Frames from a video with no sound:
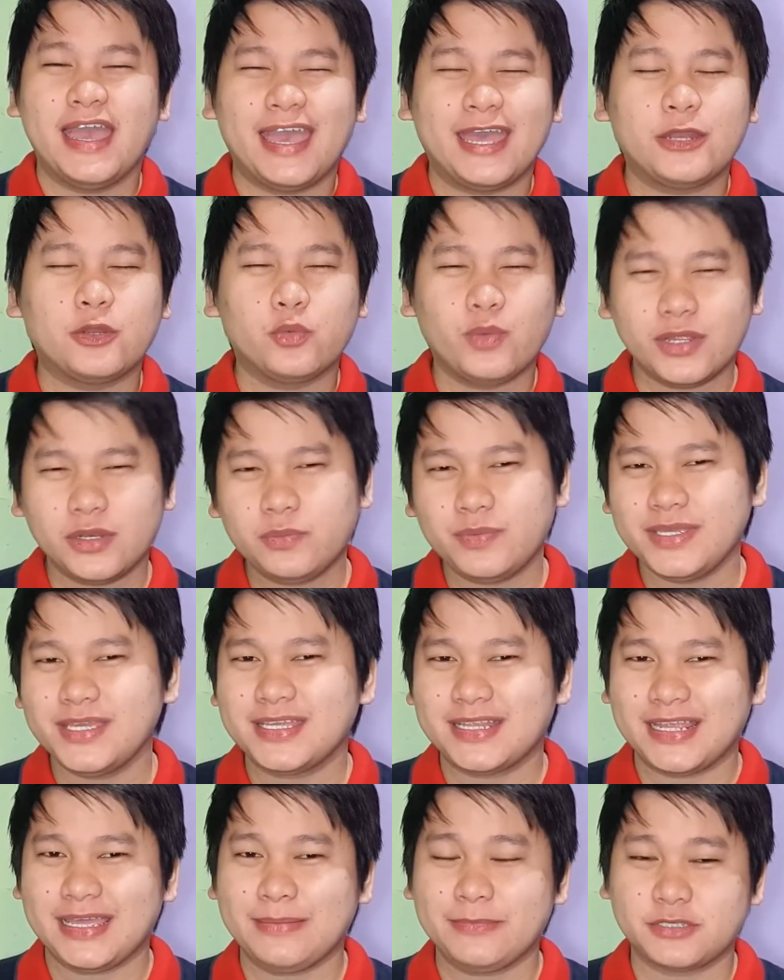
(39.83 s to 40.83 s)
And when we
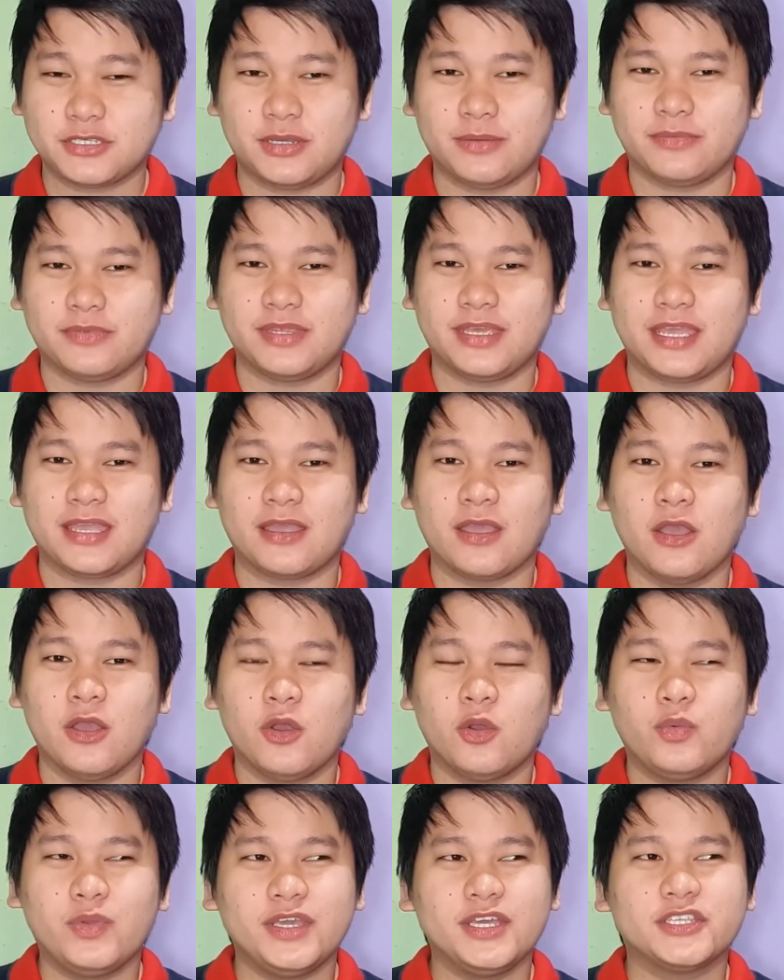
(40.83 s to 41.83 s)
claim something,
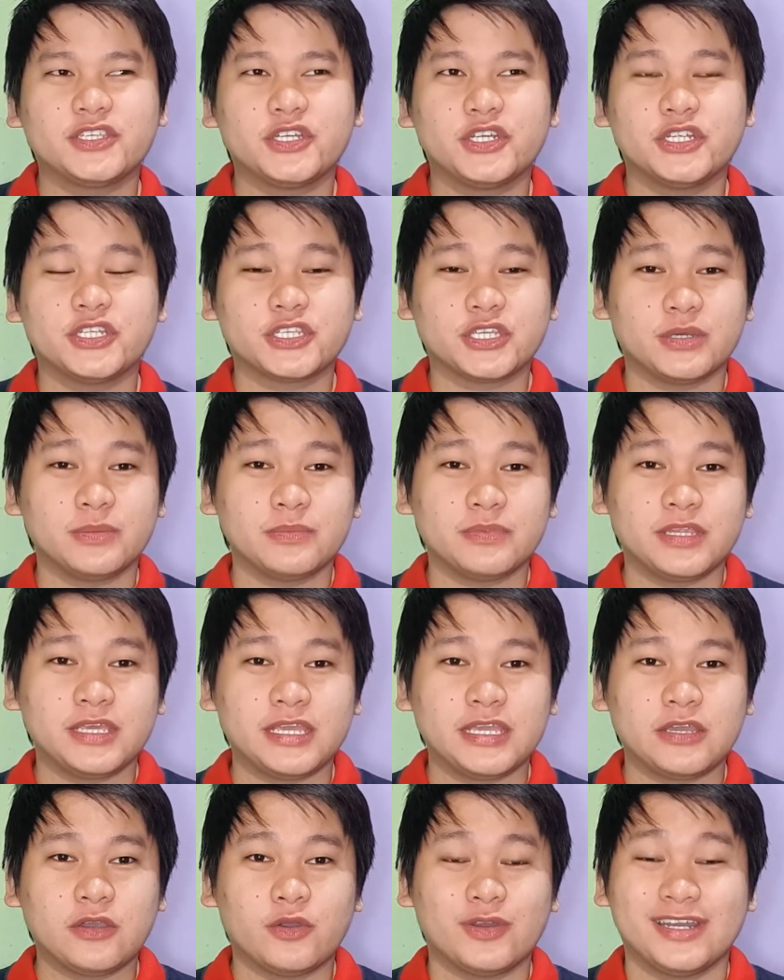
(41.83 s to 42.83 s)
we assert
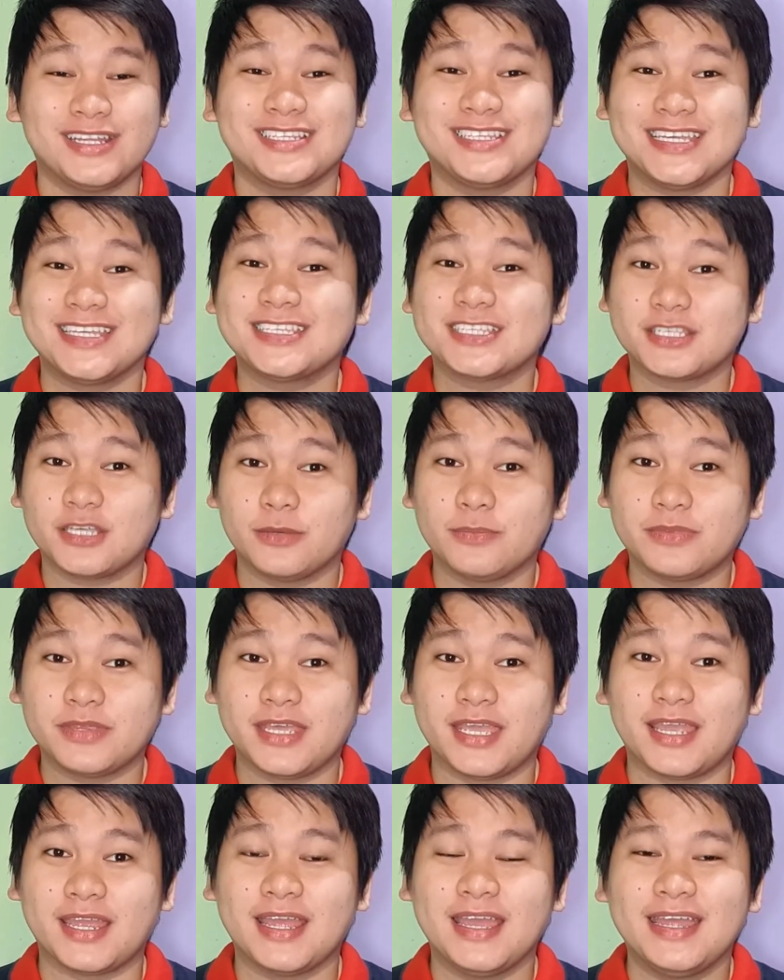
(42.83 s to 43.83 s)
something or insist
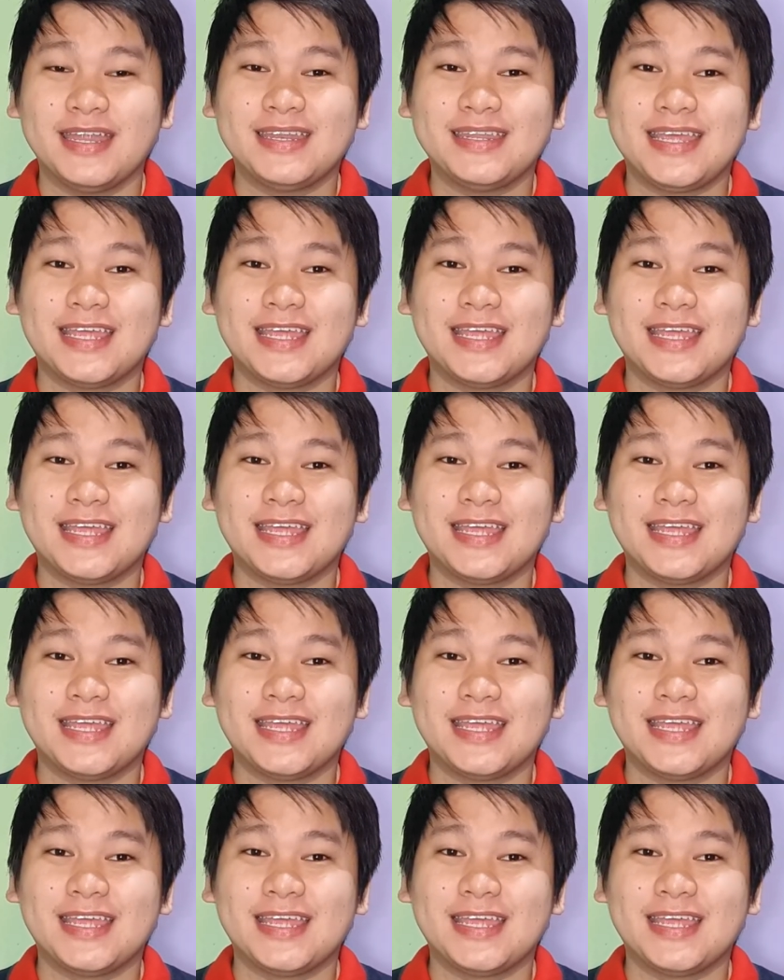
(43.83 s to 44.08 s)
something